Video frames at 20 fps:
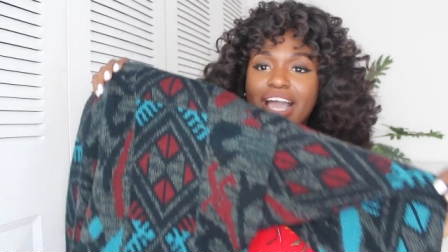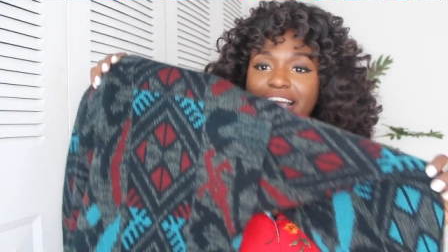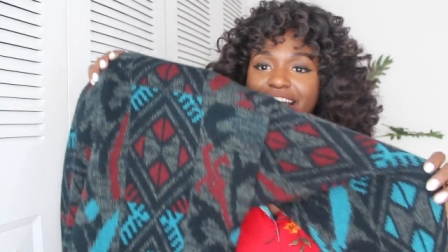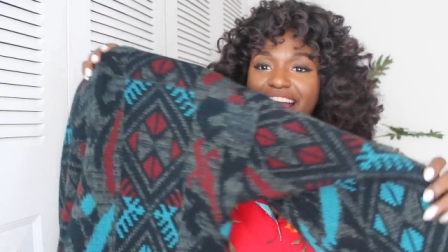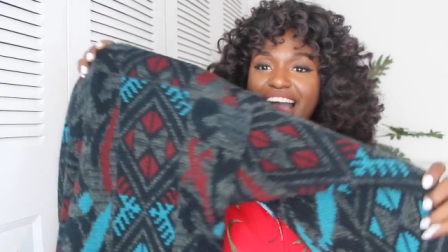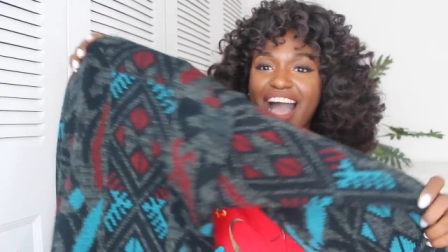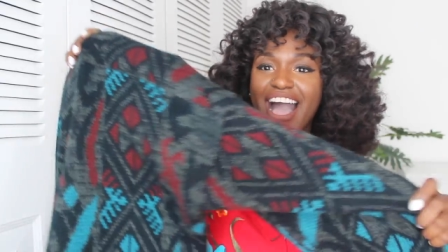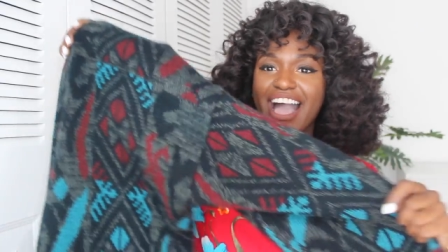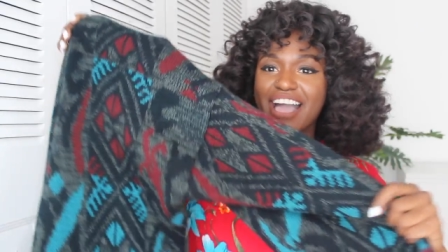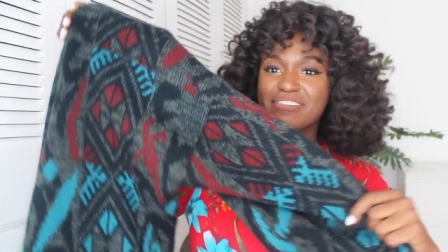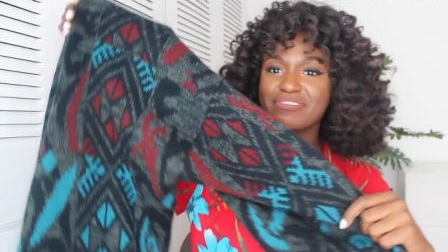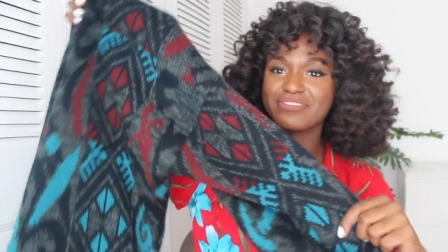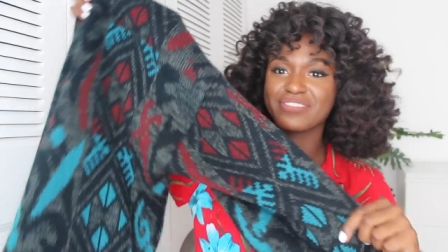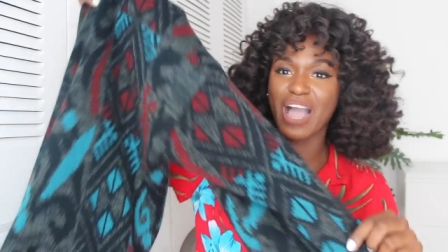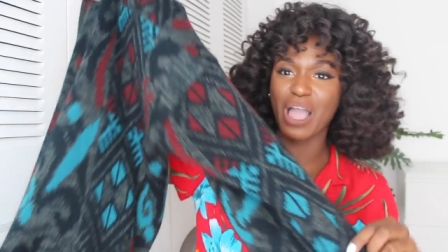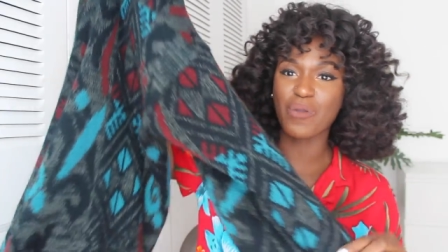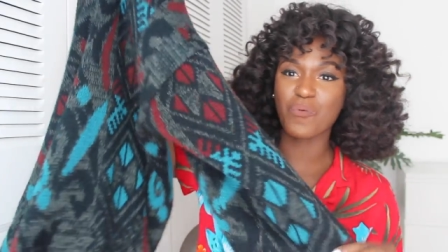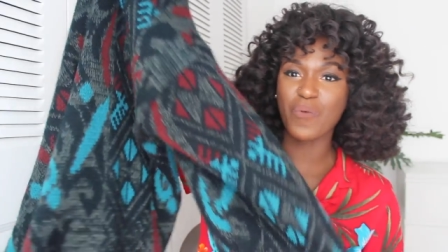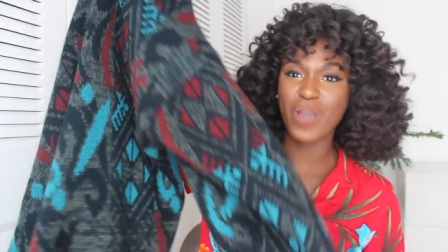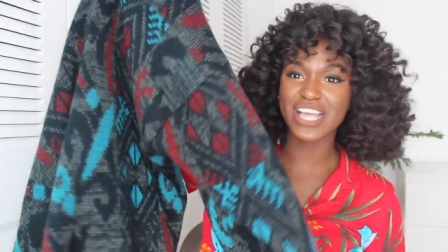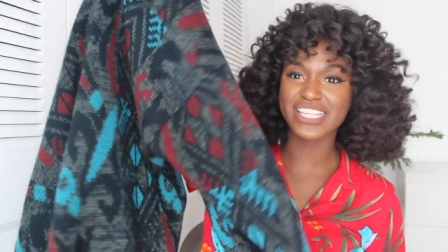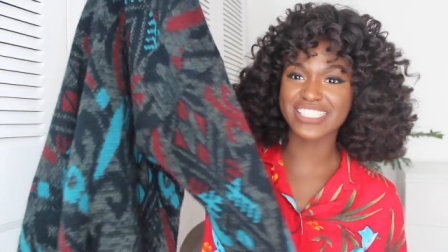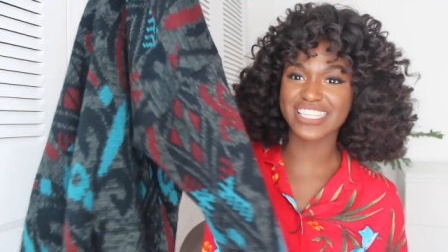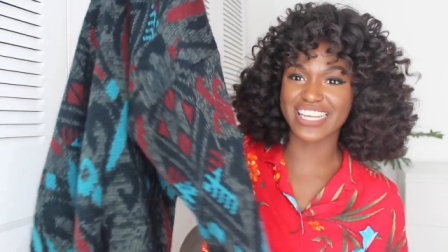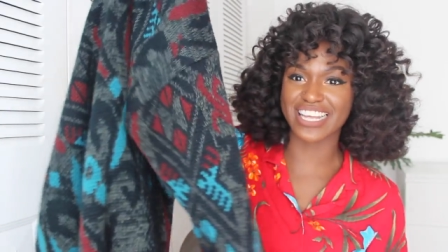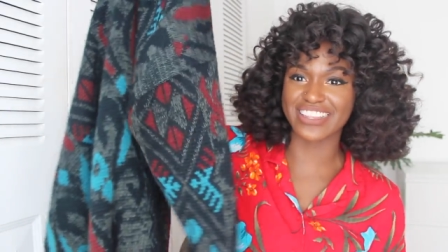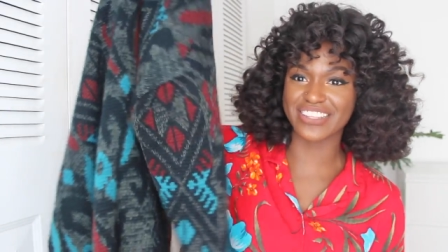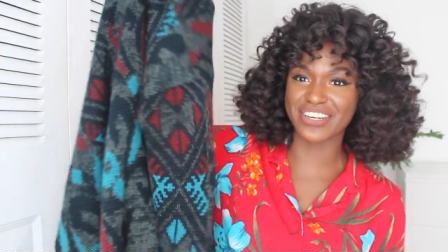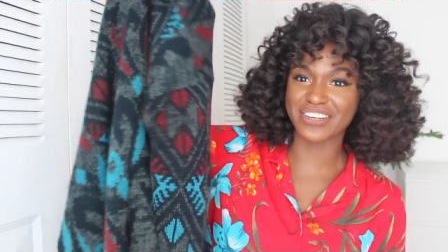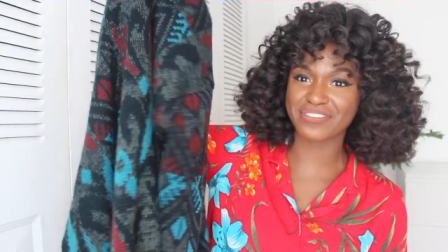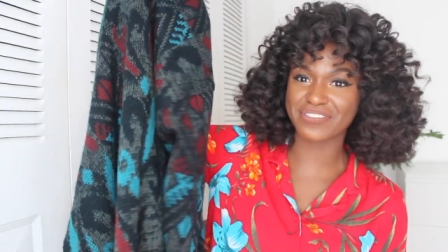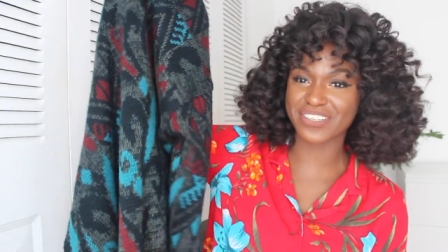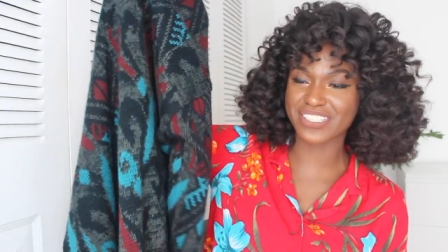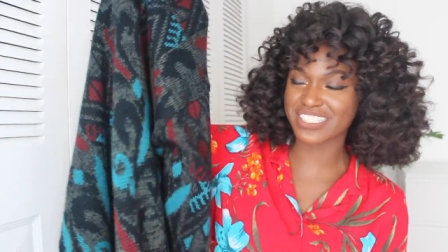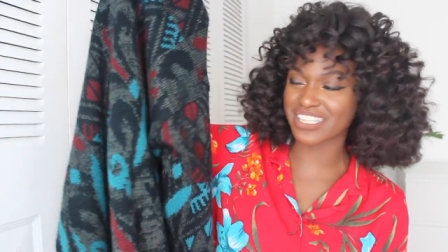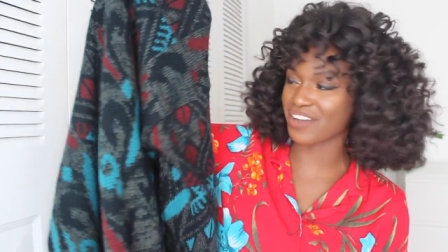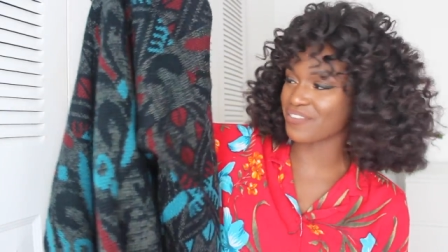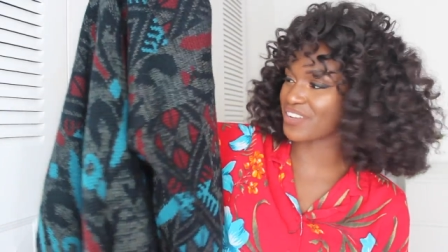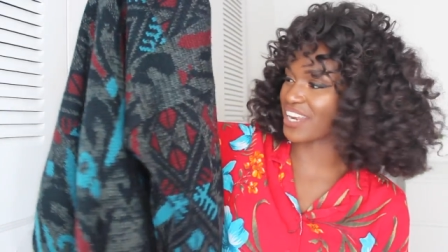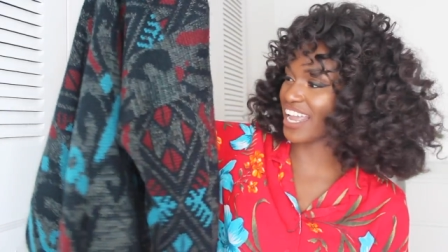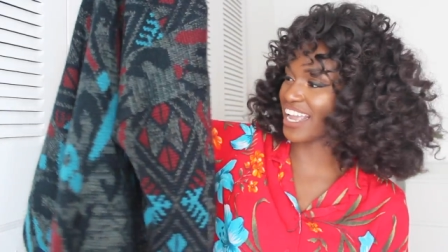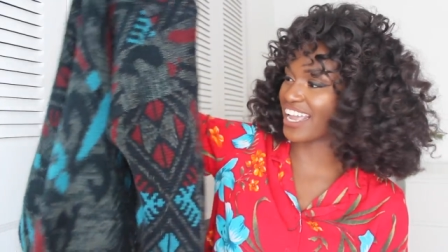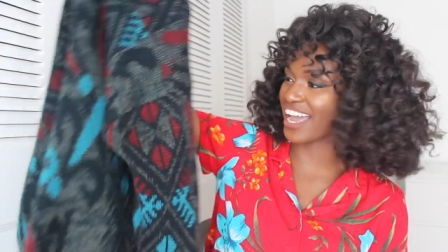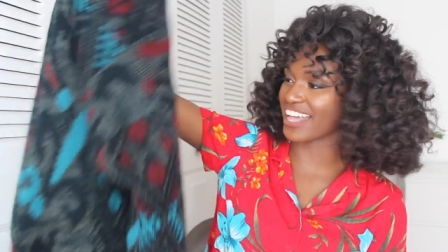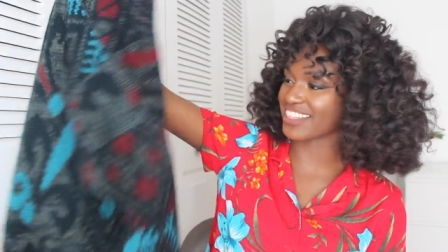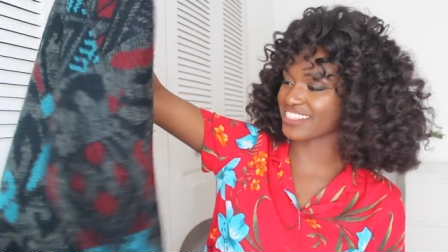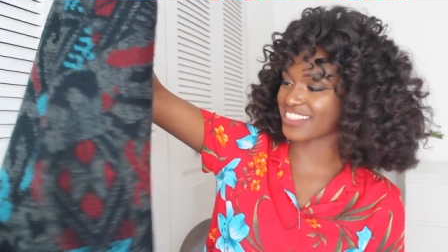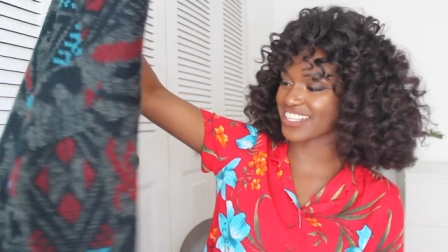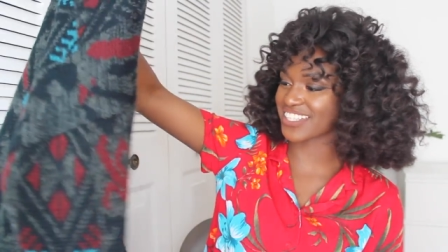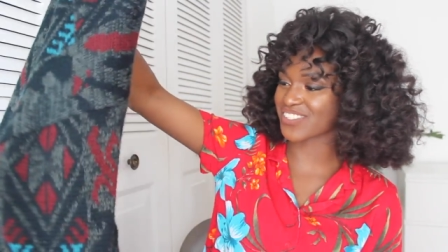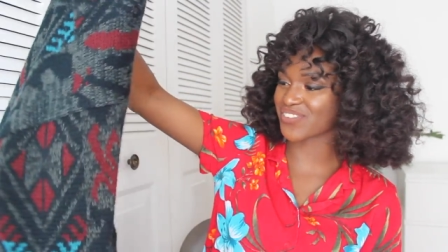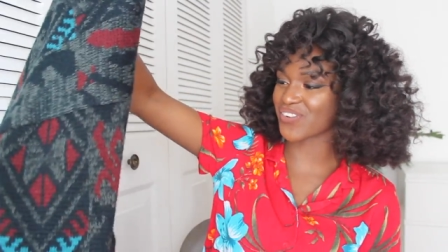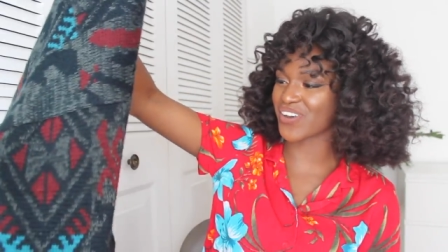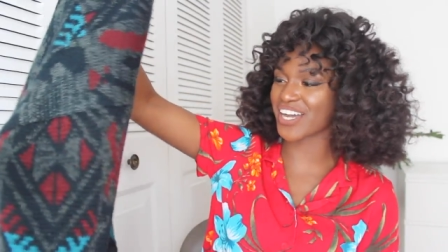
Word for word: I got, I, I went and I looked for some, and I got this